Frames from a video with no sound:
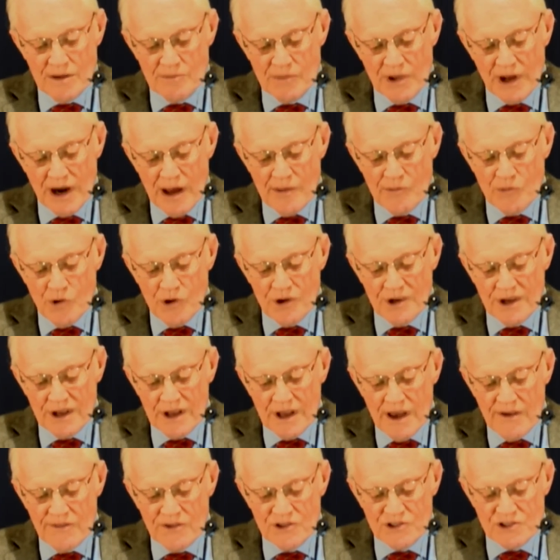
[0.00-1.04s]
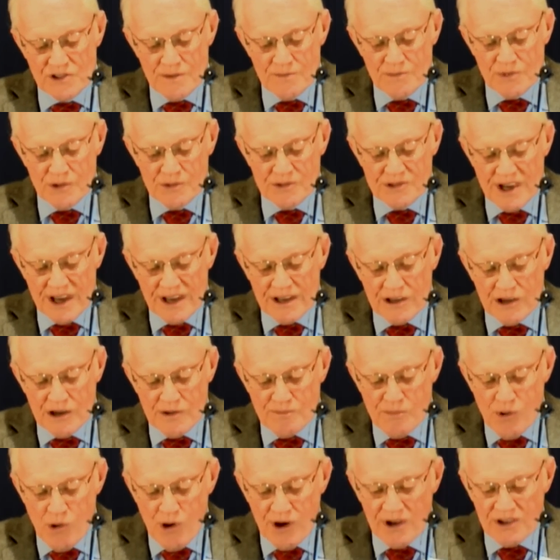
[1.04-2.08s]
But I'm going to give you some particular
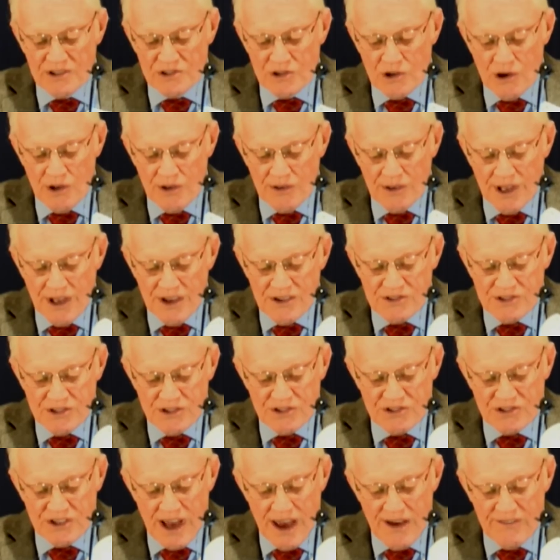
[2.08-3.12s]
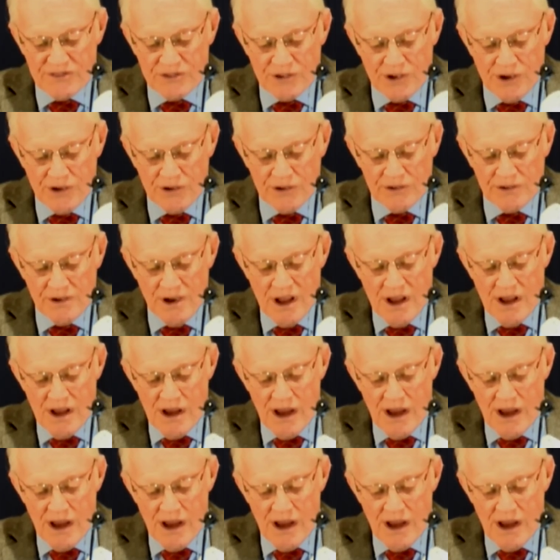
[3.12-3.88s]
points on this this afternoon.